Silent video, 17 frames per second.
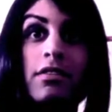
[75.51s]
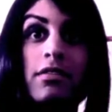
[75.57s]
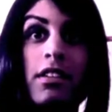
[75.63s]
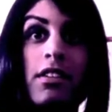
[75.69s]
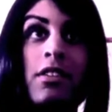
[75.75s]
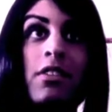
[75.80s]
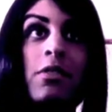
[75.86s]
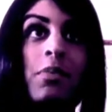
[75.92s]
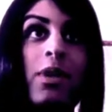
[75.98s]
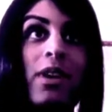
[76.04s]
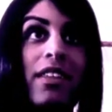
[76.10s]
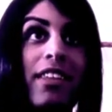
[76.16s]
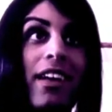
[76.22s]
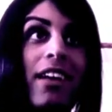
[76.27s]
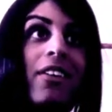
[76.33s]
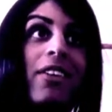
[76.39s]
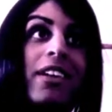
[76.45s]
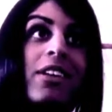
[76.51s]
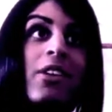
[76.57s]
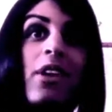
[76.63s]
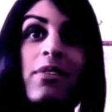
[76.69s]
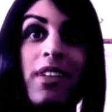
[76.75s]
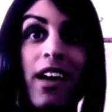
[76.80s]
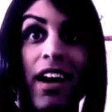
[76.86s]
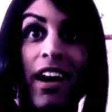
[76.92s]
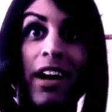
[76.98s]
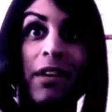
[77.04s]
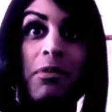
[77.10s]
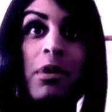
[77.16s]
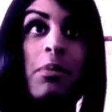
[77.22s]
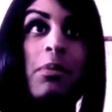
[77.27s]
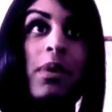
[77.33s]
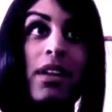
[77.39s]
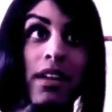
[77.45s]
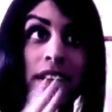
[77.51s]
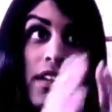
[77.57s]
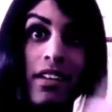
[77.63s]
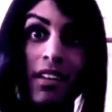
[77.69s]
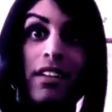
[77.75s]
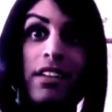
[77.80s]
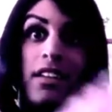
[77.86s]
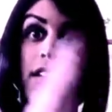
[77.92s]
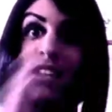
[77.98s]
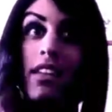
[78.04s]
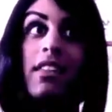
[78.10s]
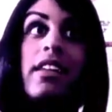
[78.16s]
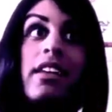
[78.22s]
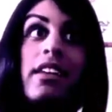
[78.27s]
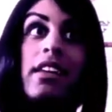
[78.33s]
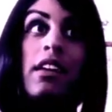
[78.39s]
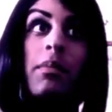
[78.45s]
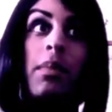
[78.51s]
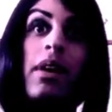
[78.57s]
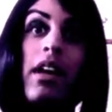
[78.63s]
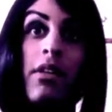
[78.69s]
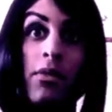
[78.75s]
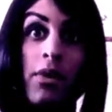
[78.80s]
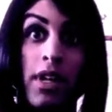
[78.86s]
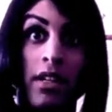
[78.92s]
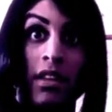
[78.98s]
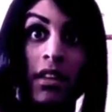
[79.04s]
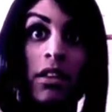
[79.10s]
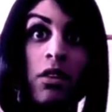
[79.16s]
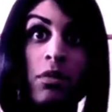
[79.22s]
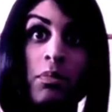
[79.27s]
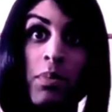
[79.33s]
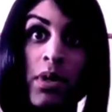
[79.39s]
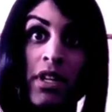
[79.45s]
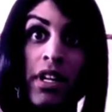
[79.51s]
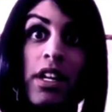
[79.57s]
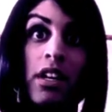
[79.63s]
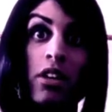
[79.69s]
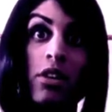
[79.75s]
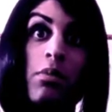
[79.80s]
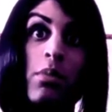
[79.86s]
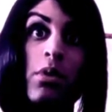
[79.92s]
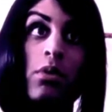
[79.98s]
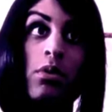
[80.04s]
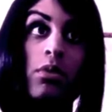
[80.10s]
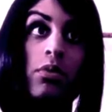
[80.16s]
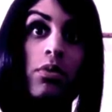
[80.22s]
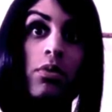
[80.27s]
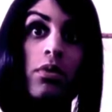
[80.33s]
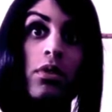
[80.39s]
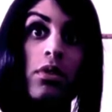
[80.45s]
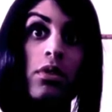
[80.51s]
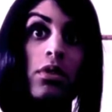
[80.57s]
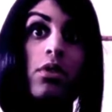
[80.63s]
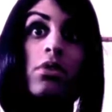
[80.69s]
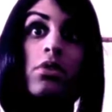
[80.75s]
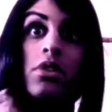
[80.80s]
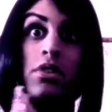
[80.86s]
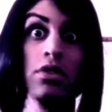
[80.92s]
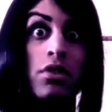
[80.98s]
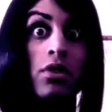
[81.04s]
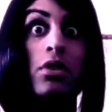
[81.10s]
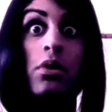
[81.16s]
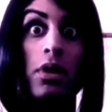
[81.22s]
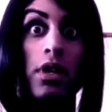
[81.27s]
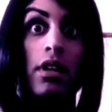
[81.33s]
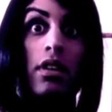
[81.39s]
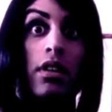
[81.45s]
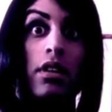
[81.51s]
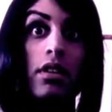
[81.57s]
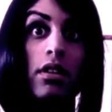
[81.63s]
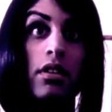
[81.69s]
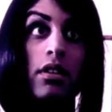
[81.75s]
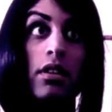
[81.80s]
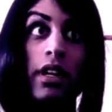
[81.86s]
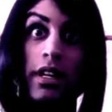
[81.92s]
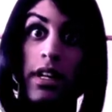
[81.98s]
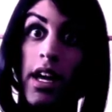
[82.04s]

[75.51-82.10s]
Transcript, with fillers: Let's just put it that way. You don't have time to be thinking about every little particular move. Mm-hmm. You just do it, mm-hmm.